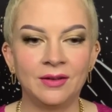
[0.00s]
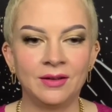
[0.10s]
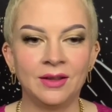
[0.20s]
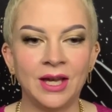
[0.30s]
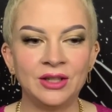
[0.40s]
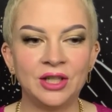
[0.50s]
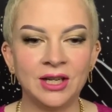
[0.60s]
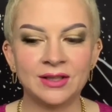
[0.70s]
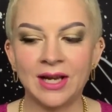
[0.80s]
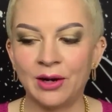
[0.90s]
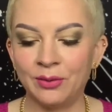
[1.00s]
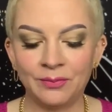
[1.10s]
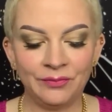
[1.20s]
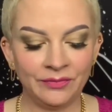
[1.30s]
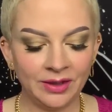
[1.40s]
That checks out.
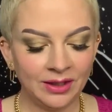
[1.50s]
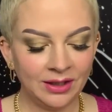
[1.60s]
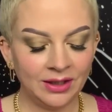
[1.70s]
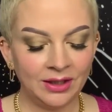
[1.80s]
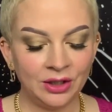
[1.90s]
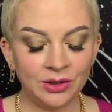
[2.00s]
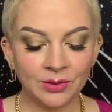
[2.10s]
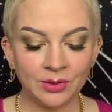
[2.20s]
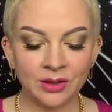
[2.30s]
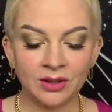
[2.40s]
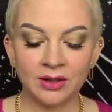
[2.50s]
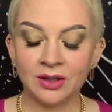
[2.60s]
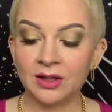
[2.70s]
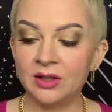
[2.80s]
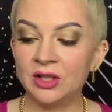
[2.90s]
Your
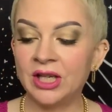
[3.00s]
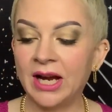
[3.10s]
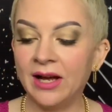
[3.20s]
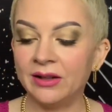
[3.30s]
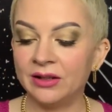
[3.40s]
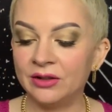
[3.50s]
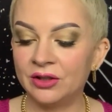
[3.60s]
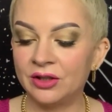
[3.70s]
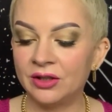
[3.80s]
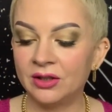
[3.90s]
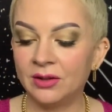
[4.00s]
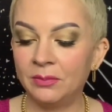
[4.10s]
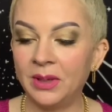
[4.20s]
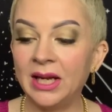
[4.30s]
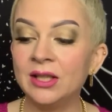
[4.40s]
challenge,
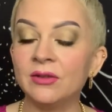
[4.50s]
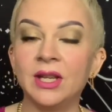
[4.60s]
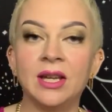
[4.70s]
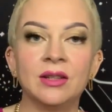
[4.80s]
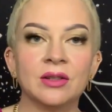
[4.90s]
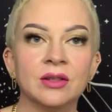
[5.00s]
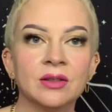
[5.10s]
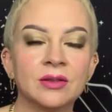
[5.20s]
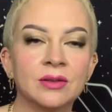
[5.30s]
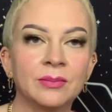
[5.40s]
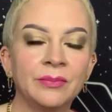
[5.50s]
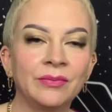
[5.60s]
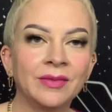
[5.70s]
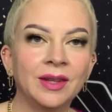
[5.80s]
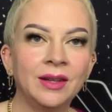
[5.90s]
Page of Candles.
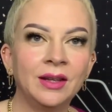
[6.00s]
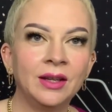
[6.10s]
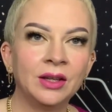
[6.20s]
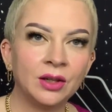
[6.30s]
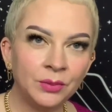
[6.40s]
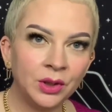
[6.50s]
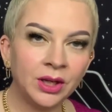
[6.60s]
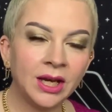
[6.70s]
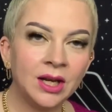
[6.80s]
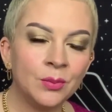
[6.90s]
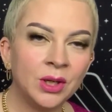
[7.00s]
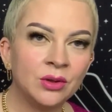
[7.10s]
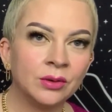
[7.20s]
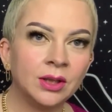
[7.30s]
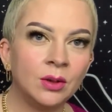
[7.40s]
Communicating what you
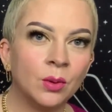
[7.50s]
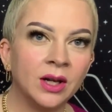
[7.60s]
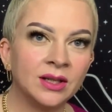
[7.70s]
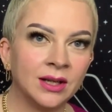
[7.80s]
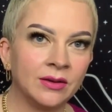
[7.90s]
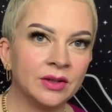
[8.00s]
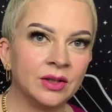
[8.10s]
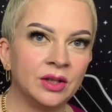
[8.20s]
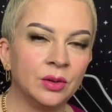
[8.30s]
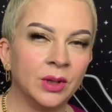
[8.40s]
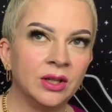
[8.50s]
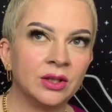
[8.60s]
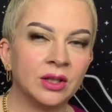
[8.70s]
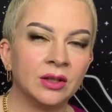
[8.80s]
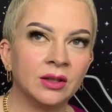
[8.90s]
really want out of the
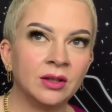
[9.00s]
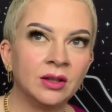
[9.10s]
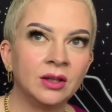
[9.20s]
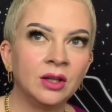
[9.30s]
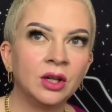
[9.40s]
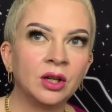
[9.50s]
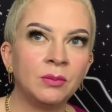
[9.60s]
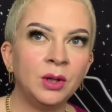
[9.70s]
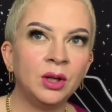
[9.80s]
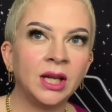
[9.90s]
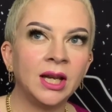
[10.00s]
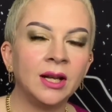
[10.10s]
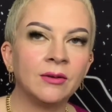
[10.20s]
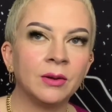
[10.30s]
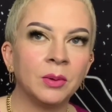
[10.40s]
situation.
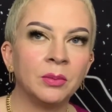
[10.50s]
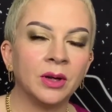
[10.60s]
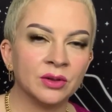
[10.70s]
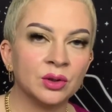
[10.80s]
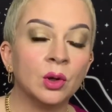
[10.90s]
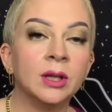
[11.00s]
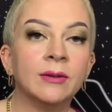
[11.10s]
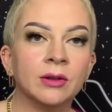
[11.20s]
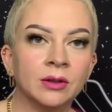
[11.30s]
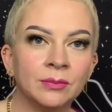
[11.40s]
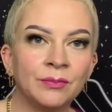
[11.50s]
Communicating from a soul level.